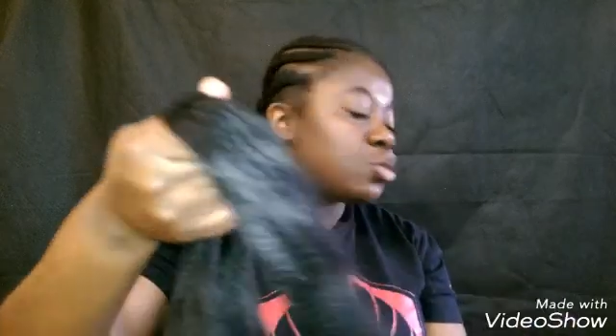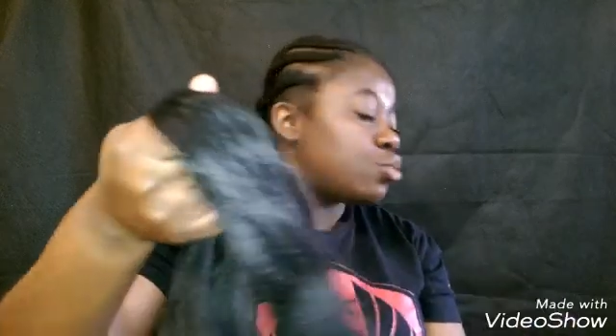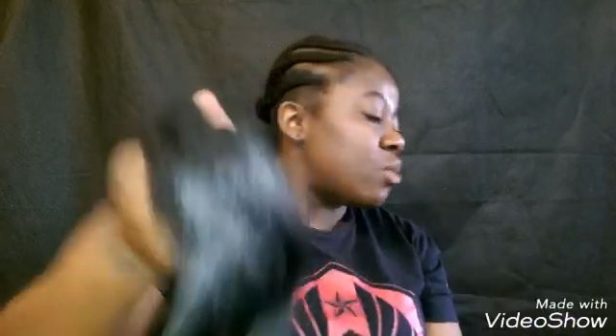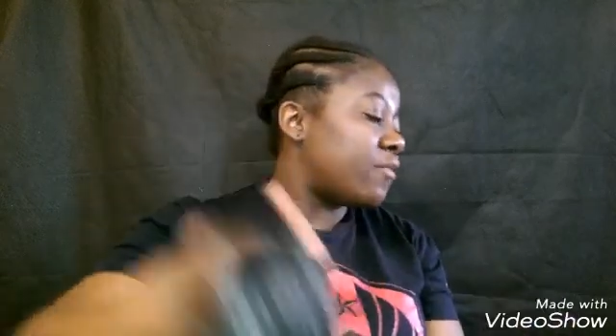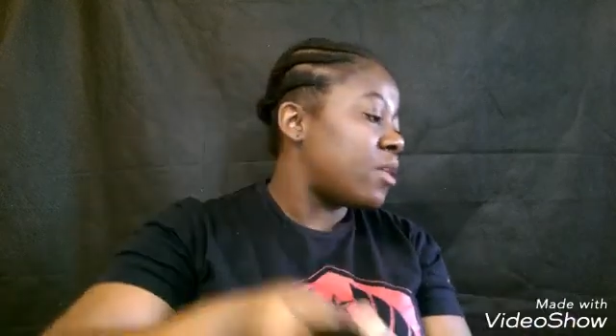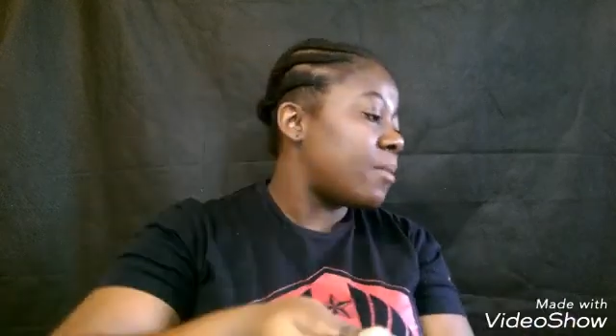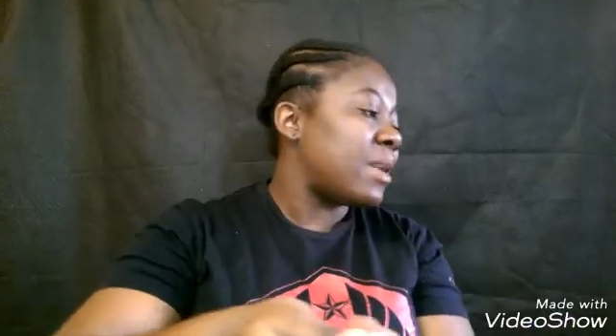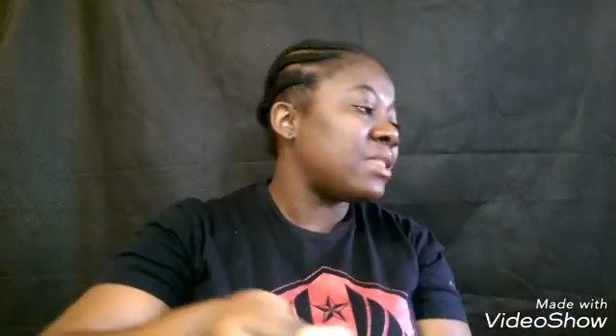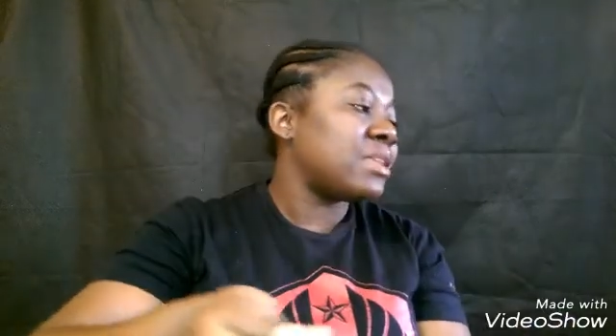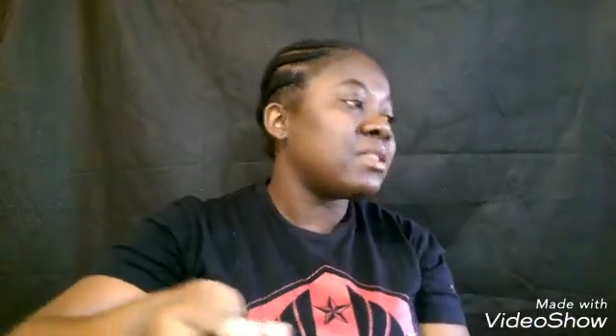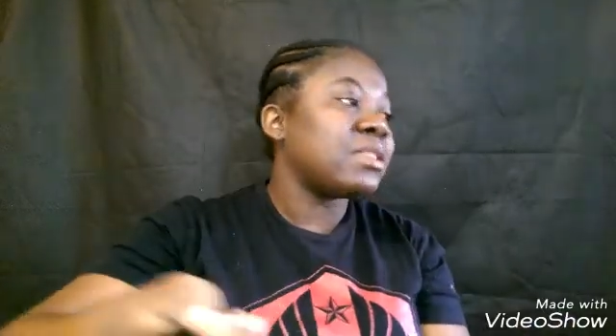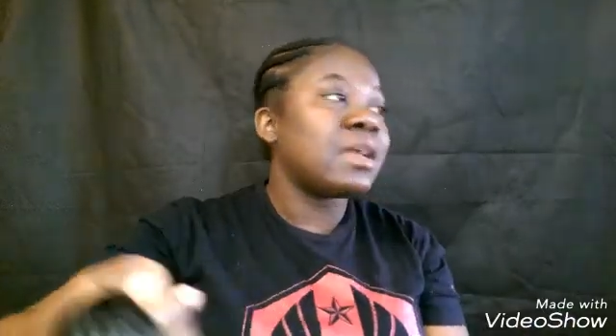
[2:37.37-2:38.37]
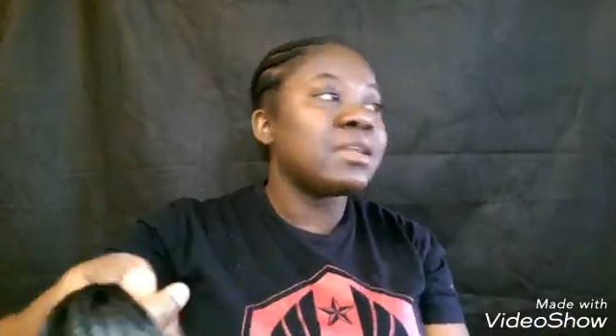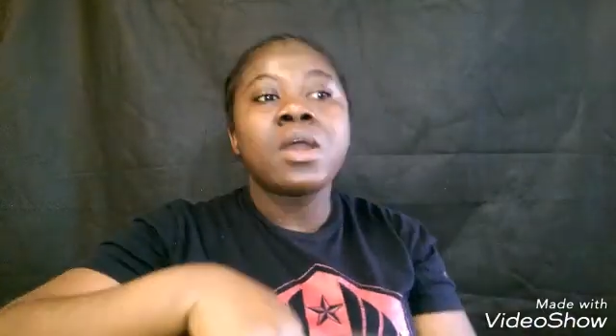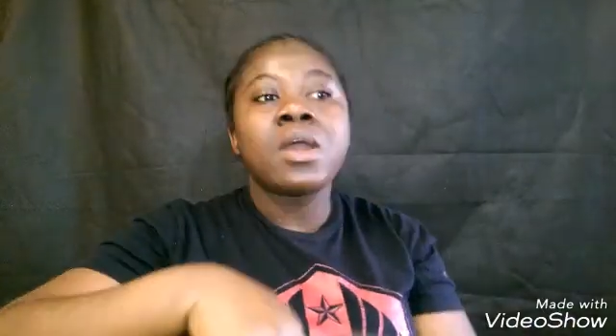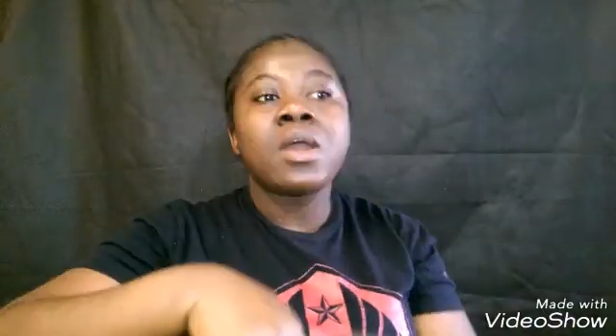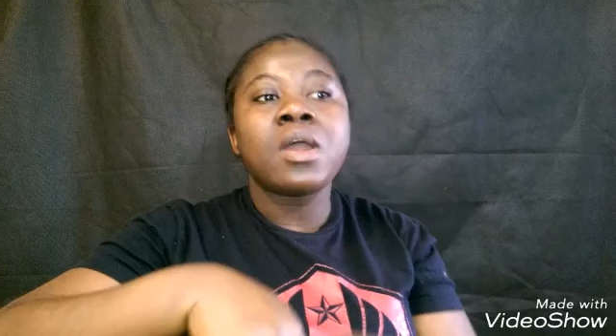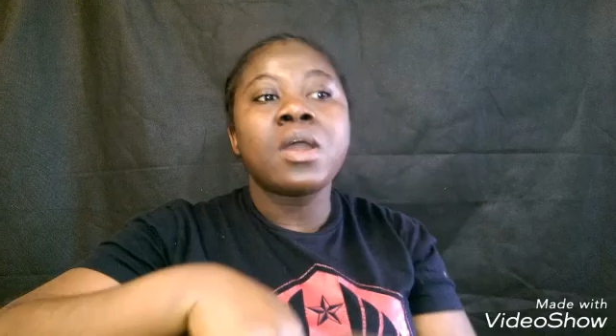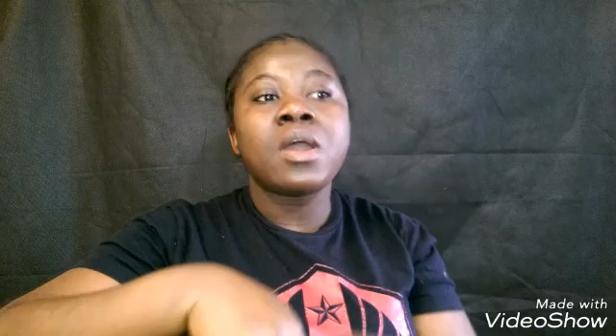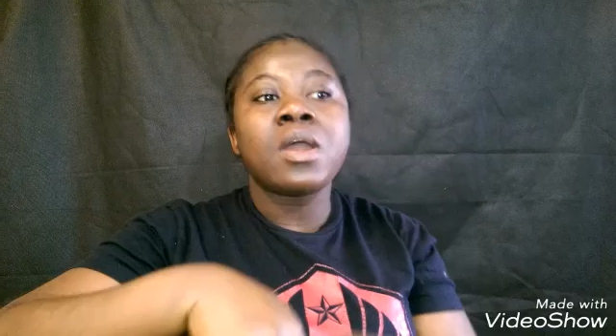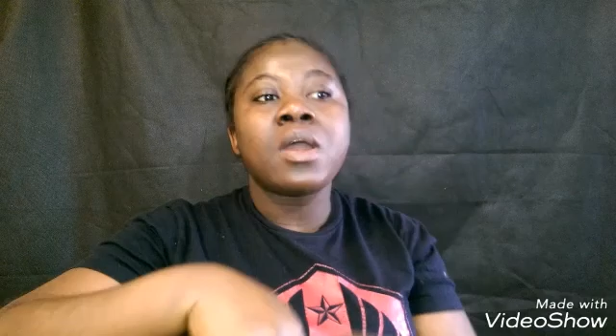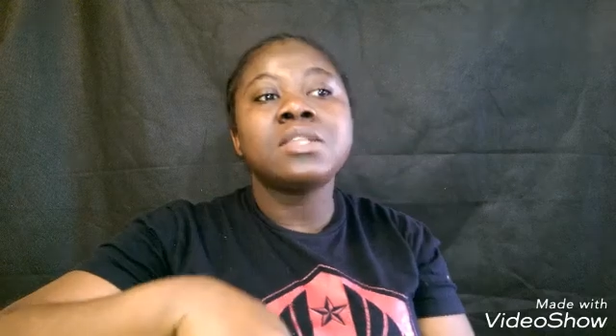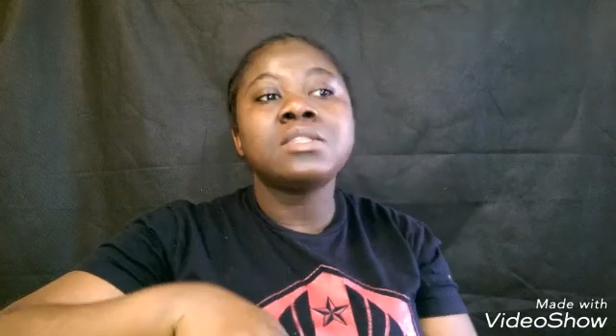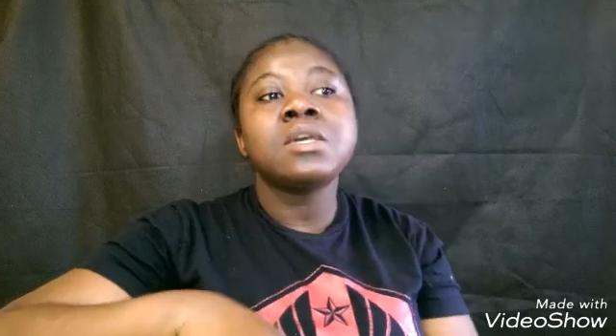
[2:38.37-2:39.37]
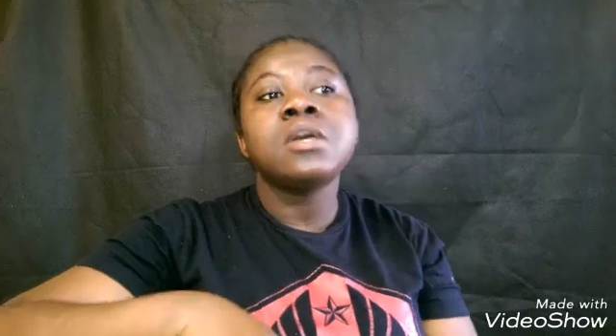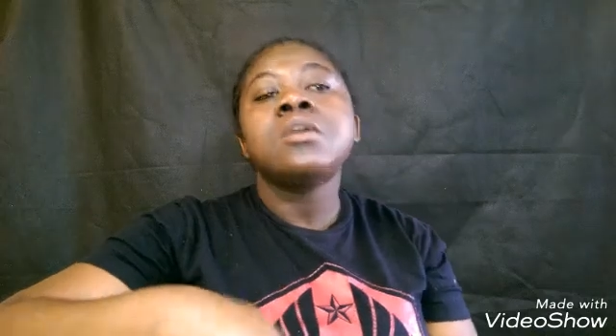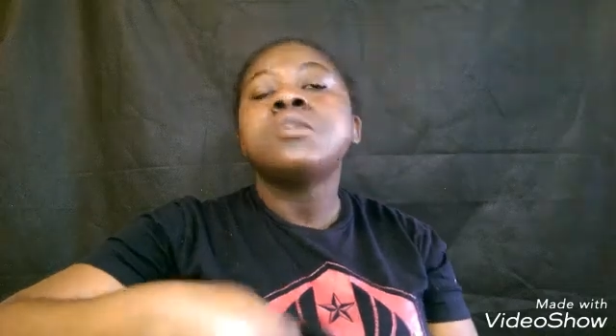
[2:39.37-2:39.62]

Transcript: two of them I did like the middle parts,